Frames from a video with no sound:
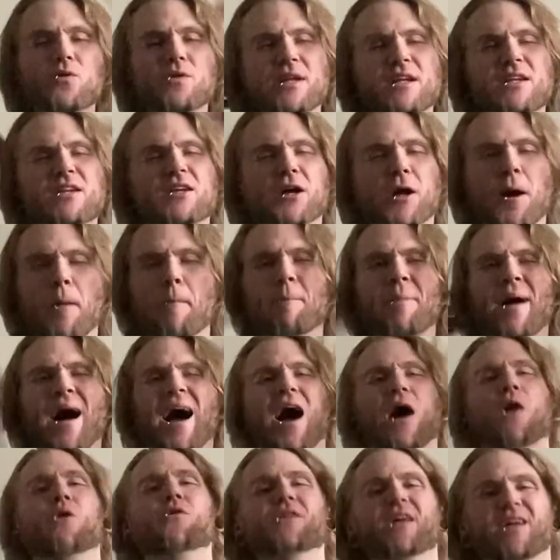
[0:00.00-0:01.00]
need to
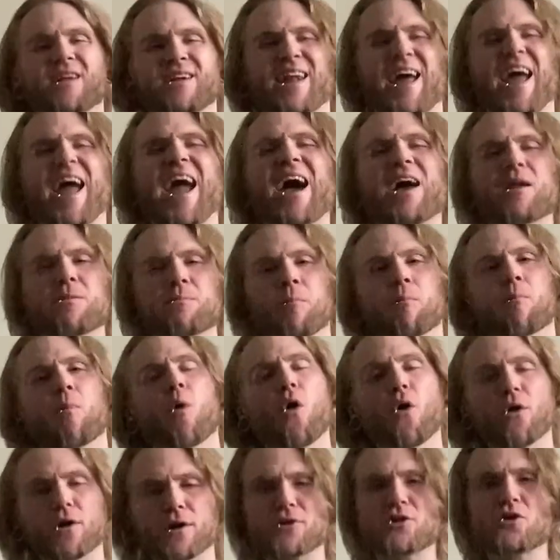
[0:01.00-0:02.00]
compound it and add
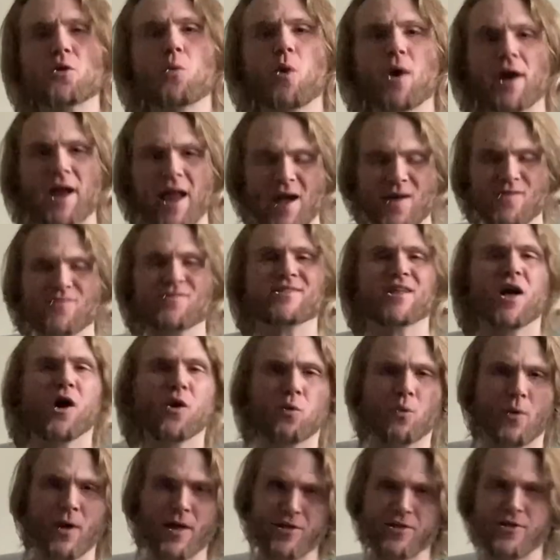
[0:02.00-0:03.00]
more to what I've dealt
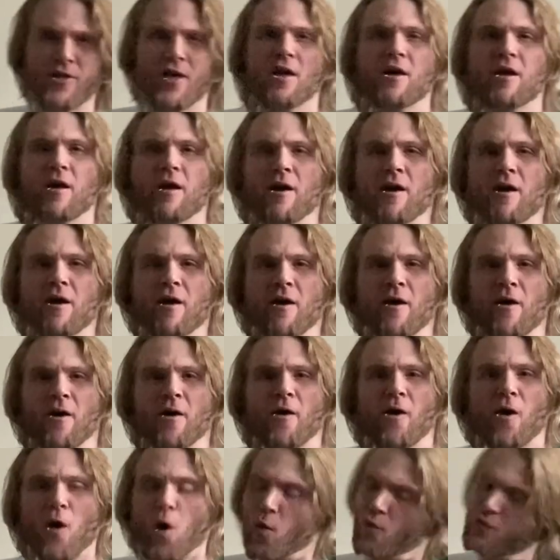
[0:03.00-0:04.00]
with.
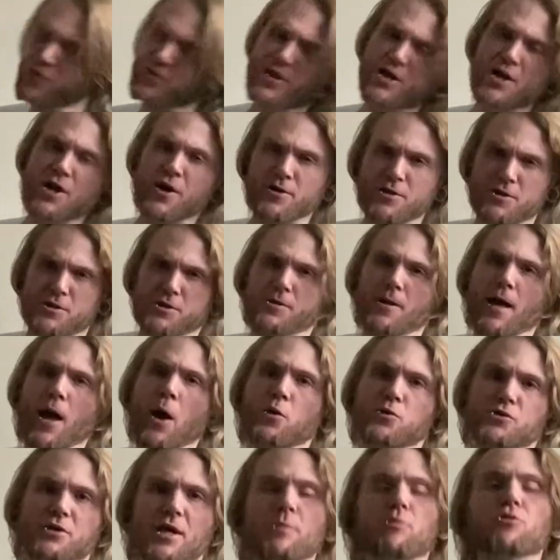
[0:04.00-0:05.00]
Over the years, I
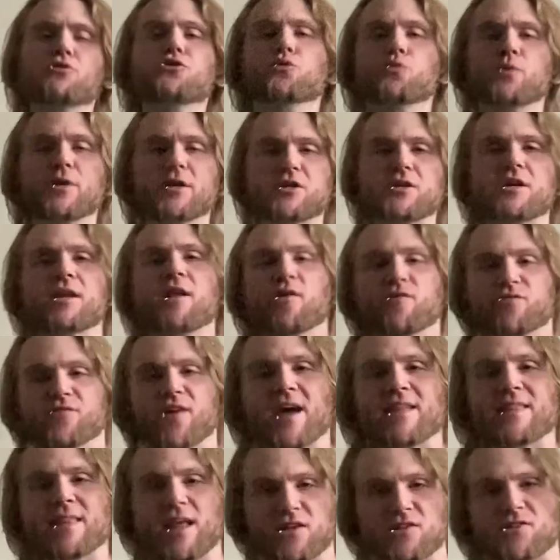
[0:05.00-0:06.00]
was able to reach in and
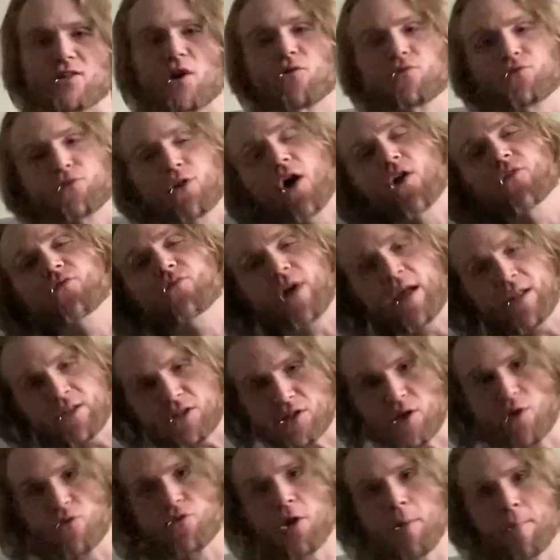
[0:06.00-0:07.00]
find that self-love and
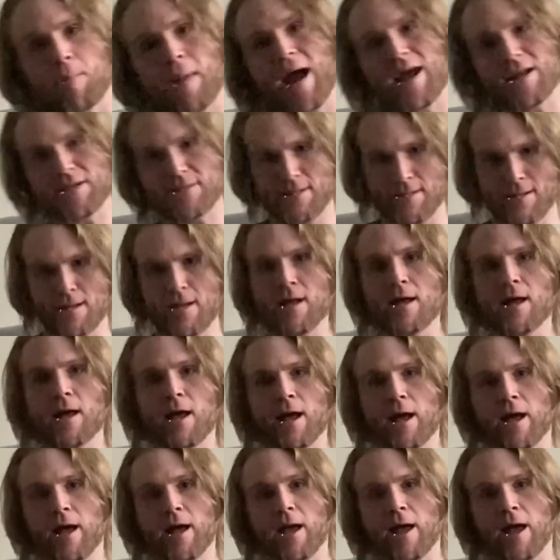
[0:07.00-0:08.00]
self-compassion.
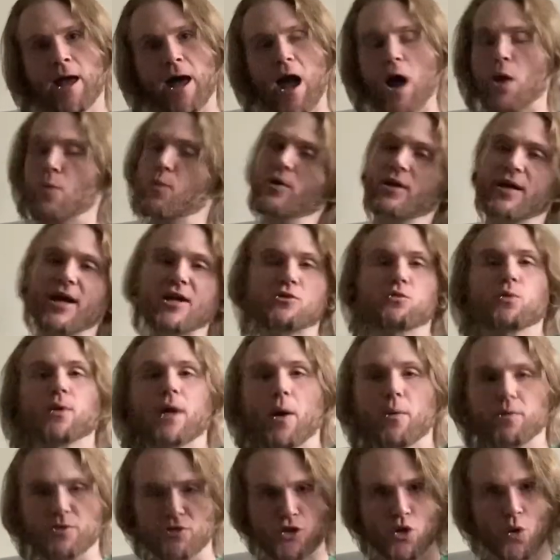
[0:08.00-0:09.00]
I realized what I
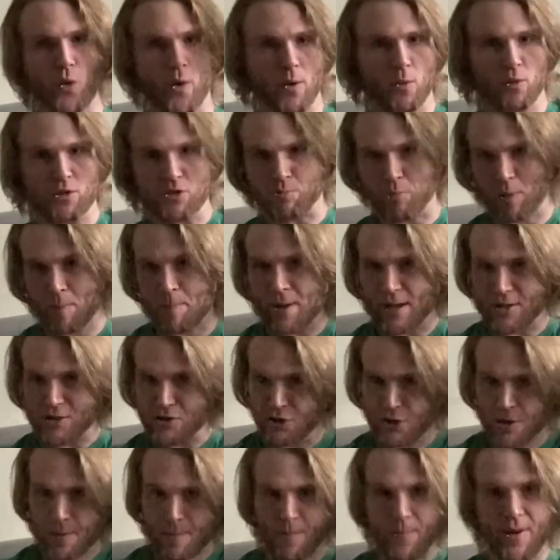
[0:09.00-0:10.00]
was doing was
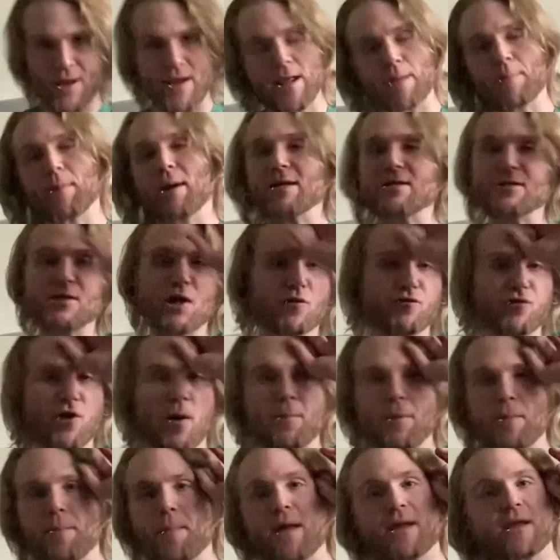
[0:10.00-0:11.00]
perpetually beating myself up
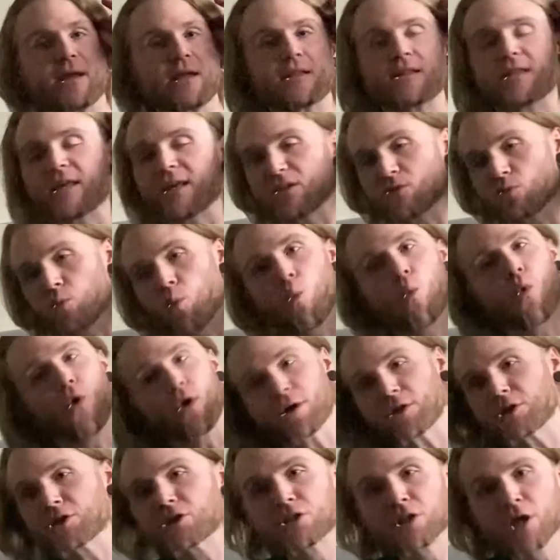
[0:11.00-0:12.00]
and making things
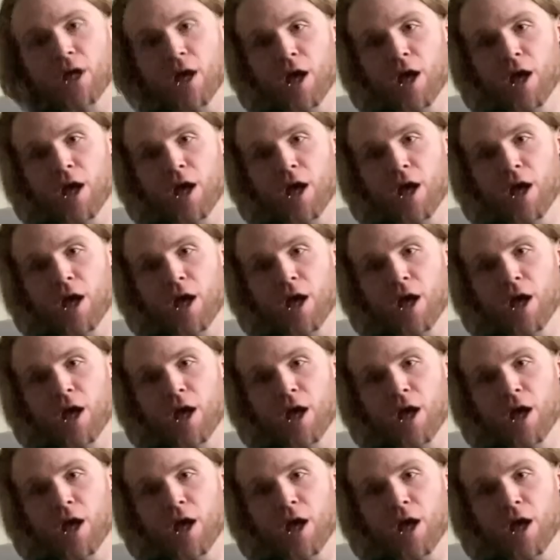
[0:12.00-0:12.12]
worse.